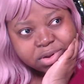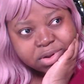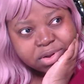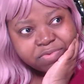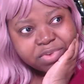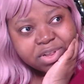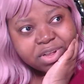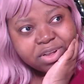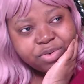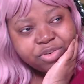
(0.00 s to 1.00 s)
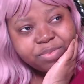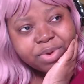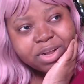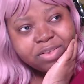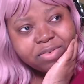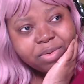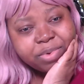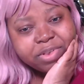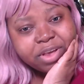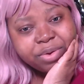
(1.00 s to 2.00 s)
I feel like her smile is going to
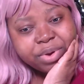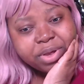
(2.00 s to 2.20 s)
be scary.